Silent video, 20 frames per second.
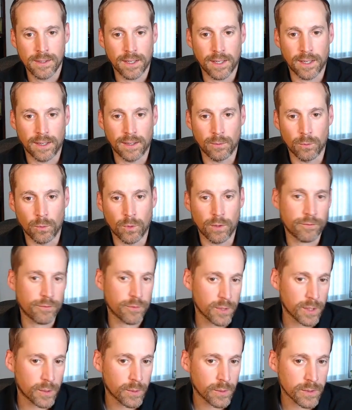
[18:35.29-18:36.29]
and what
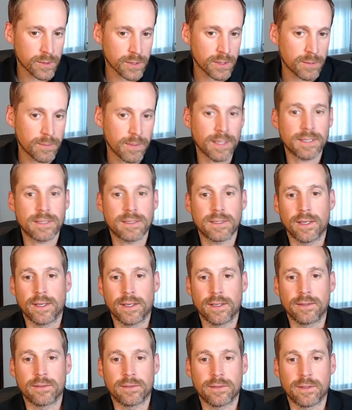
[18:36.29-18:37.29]
frequency makes
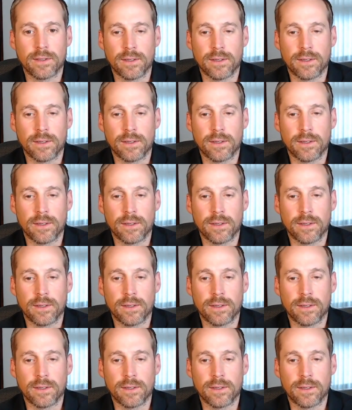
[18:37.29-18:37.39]
sense.